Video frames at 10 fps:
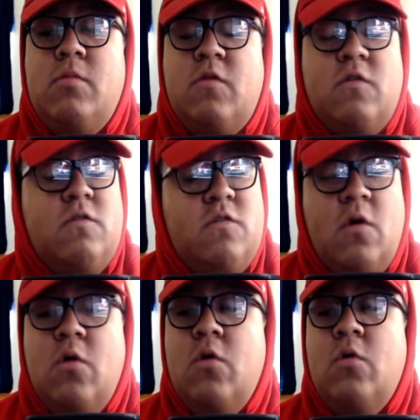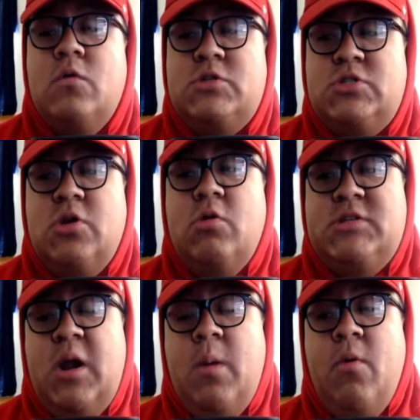Just so, so
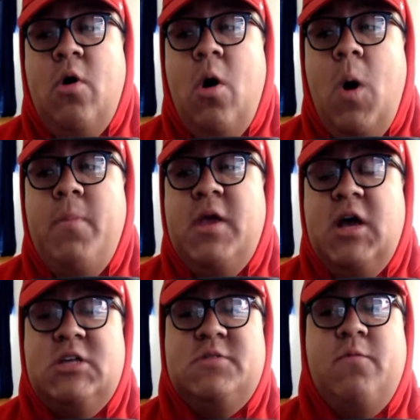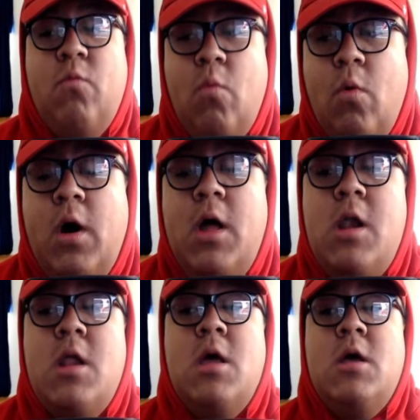terrible. All because of
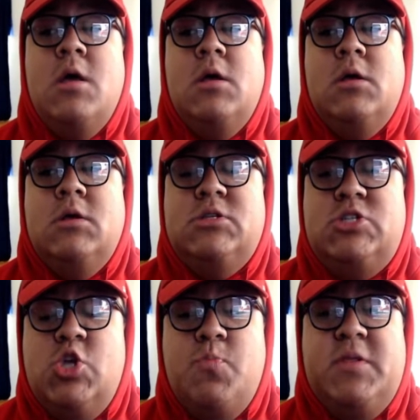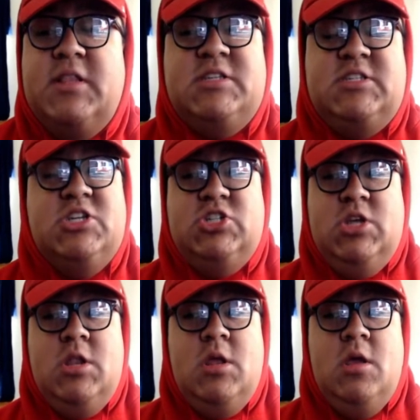one stupid
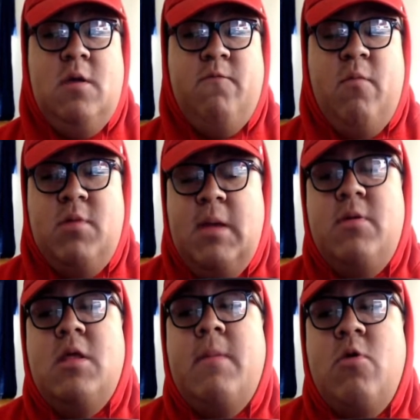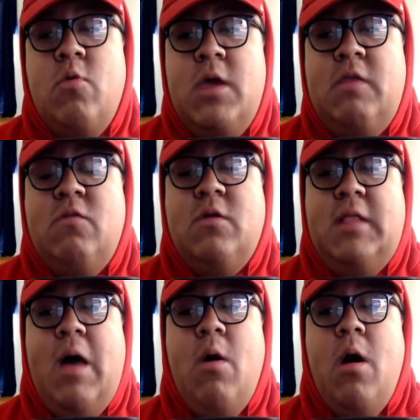decision from WWE to
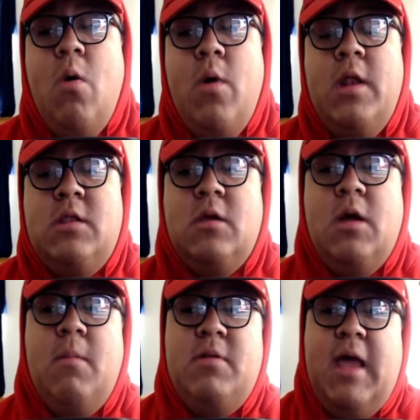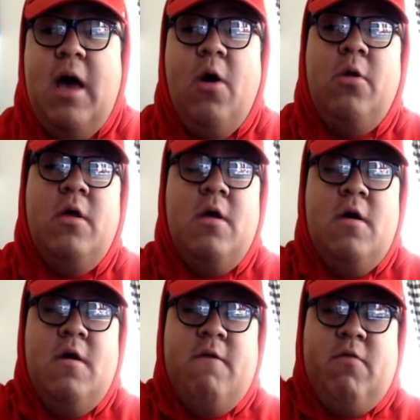allow Owen to come down
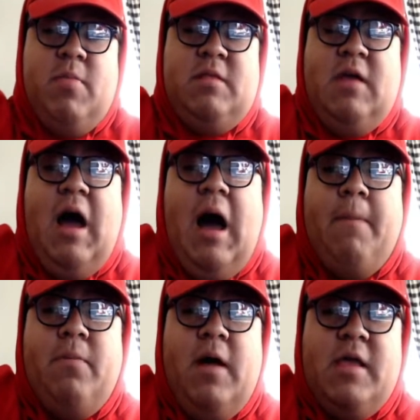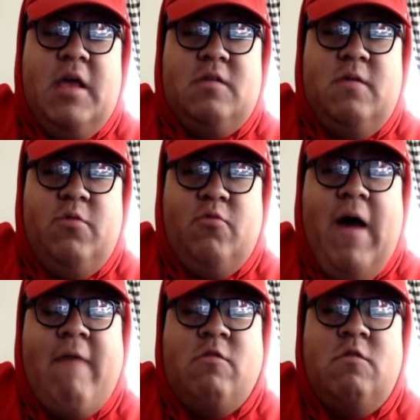from the top, I guess, of the
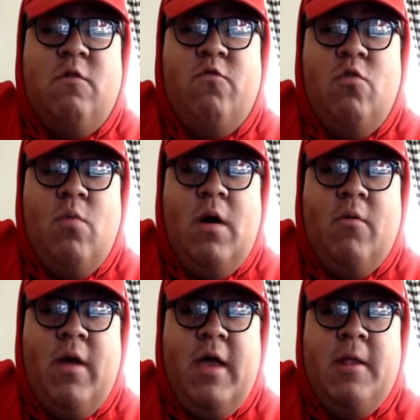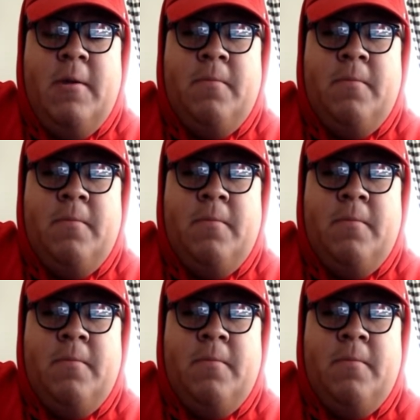rafters, if you will, right?